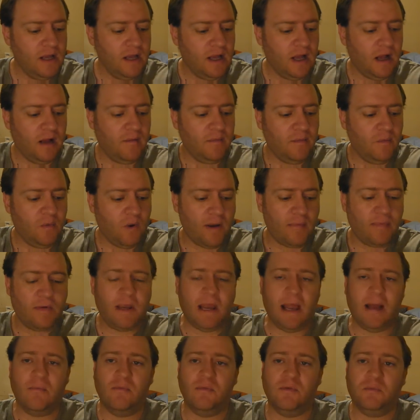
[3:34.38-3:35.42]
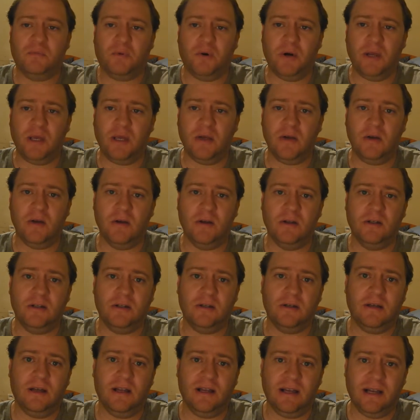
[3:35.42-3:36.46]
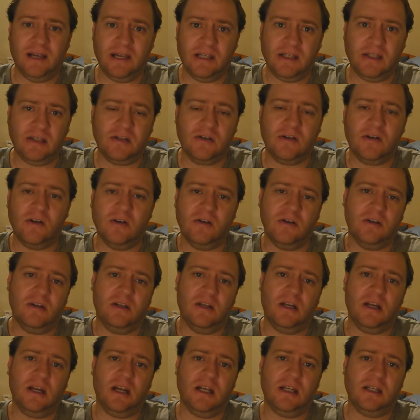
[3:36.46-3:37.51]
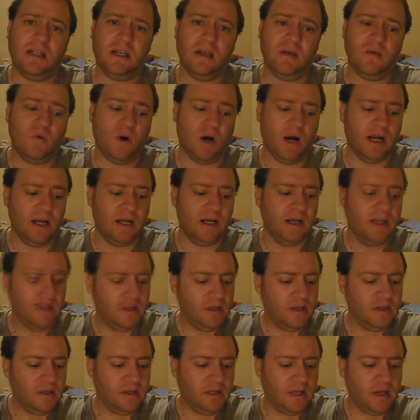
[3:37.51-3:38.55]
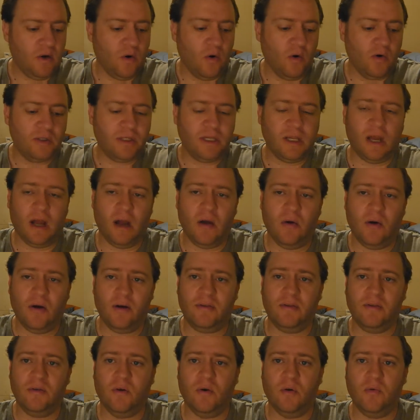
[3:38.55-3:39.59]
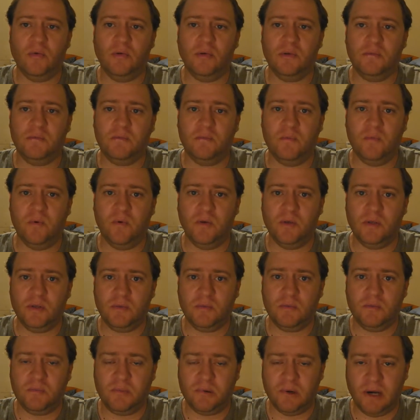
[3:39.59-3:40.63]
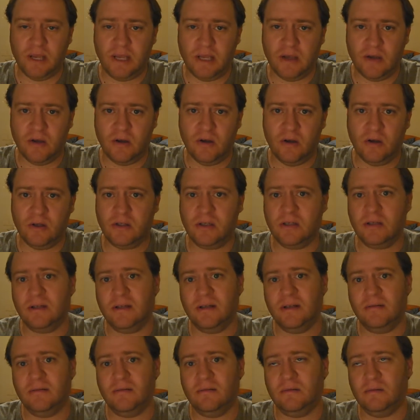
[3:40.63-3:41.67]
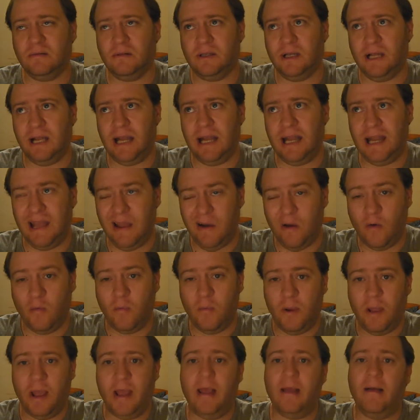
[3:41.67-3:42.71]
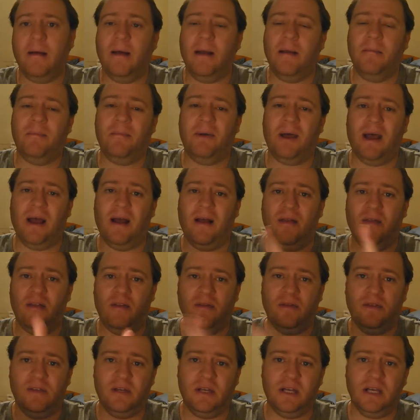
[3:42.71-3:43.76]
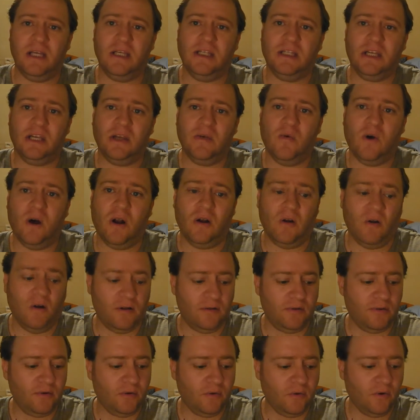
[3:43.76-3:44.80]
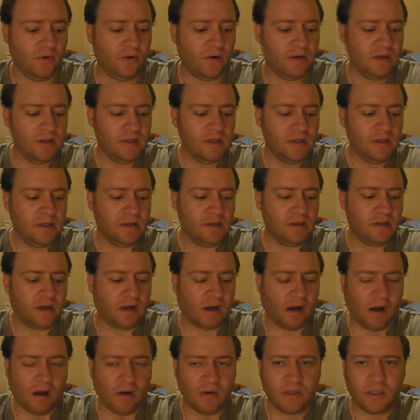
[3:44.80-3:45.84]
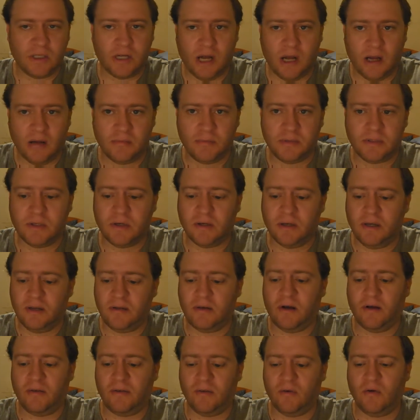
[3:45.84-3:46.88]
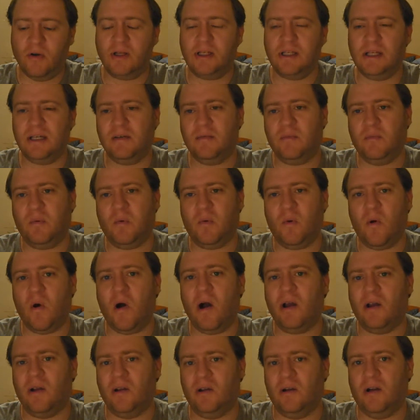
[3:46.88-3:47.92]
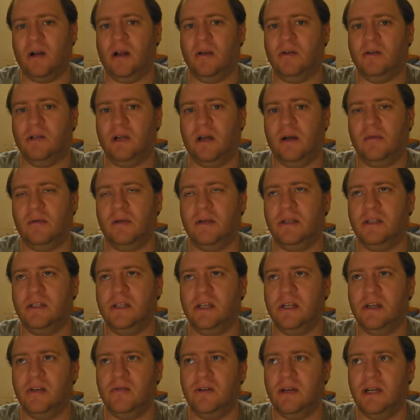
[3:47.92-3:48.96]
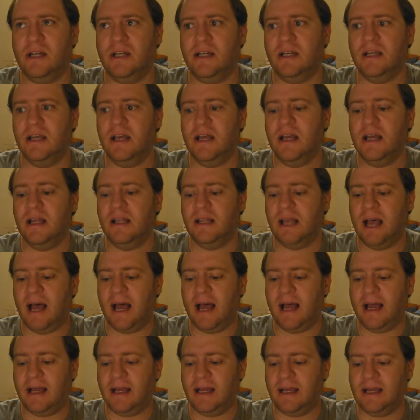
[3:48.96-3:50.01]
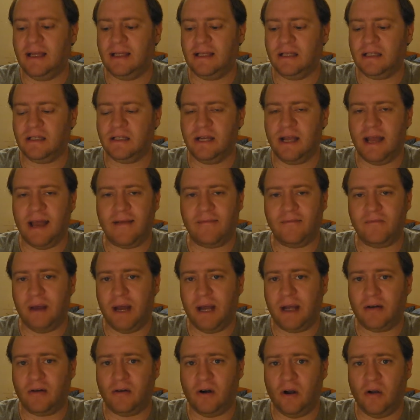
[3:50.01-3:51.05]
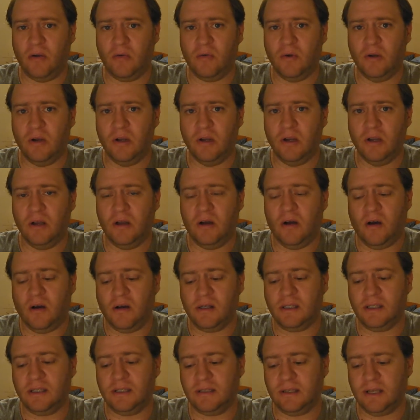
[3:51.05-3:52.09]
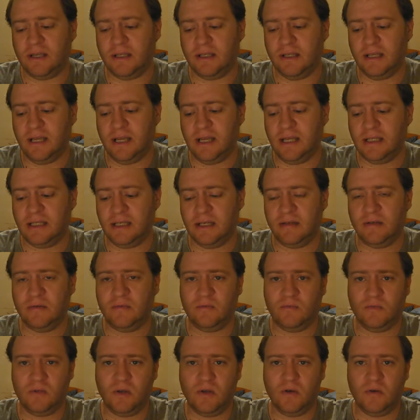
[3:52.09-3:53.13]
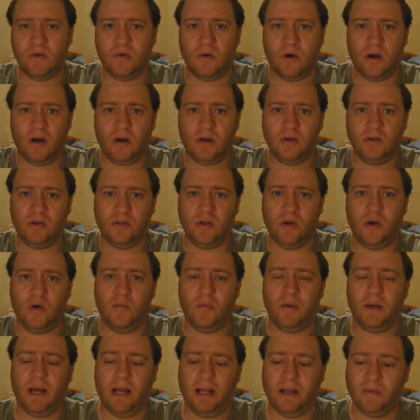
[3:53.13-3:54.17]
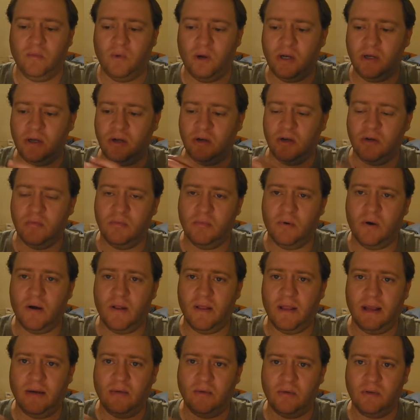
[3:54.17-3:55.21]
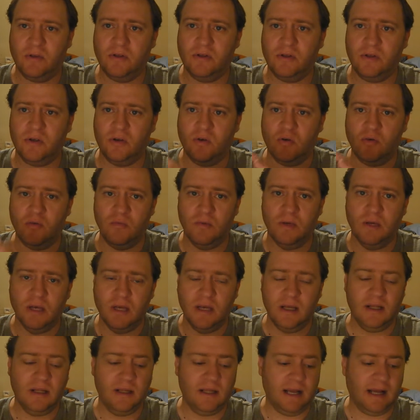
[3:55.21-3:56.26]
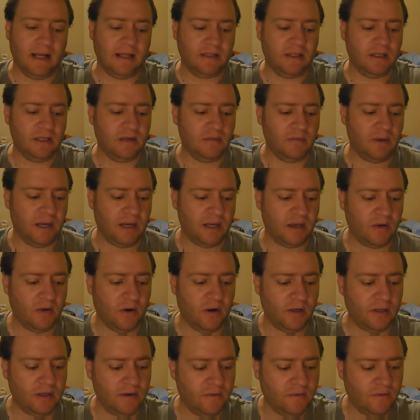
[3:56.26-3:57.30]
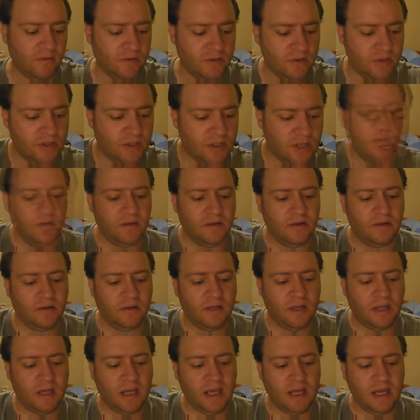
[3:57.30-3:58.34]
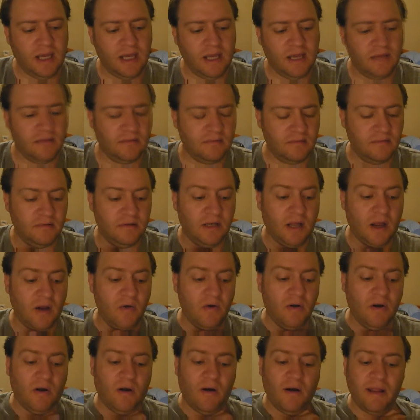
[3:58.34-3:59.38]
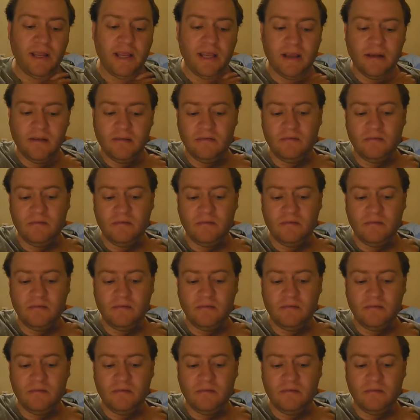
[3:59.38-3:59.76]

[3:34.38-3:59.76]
Um, the webcam was pretty good, at least as good as the DC one. The audio I thought was was pretty good, a little bit better than the DC one. I thought the close ups. I, I thought it did quite a good close up, considering that it doesn't have macro. I did think that it did do quite a good job, and when you combine that with the zoom, that did make quite a difference. The Low light